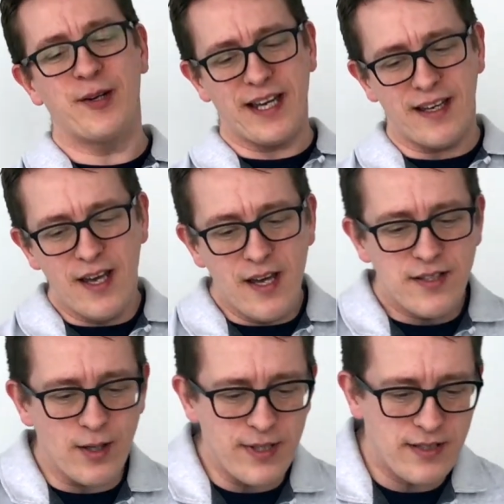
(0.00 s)
Okay,
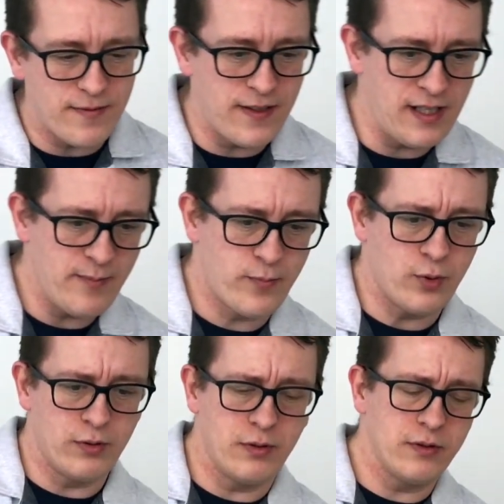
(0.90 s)
so it's a fairly
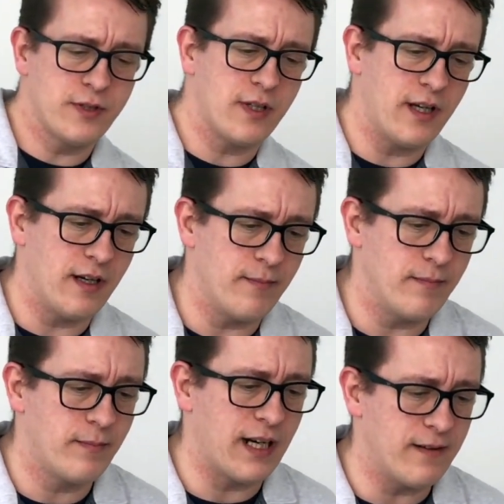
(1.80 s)
broad
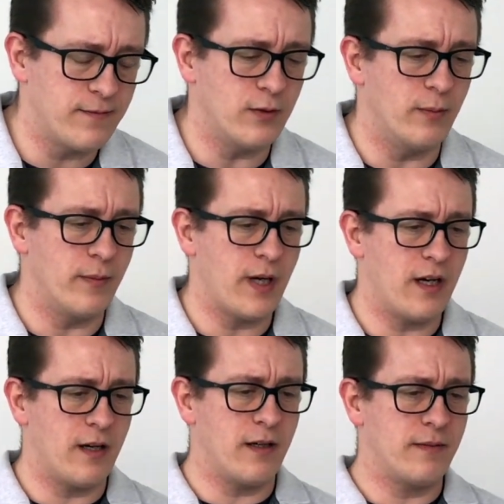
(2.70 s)
platform,
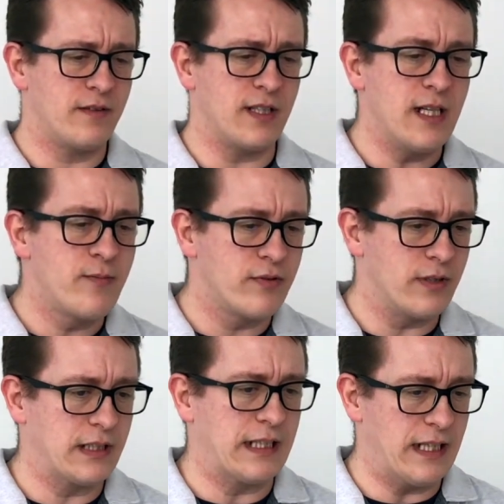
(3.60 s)

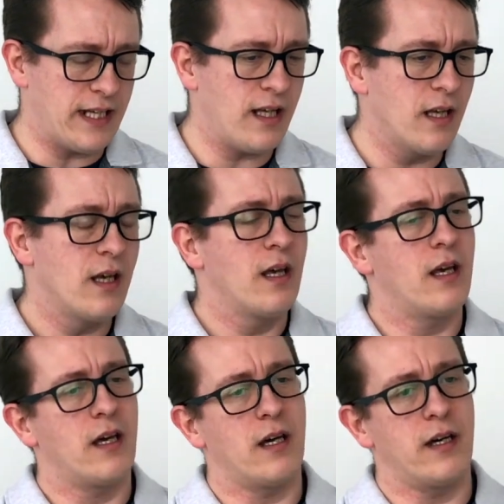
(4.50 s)
deliberately,
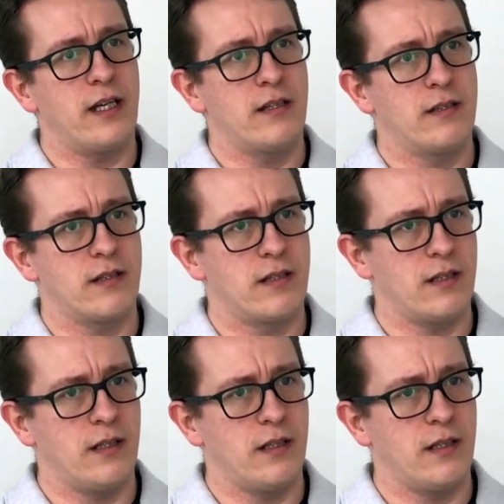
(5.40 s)
in that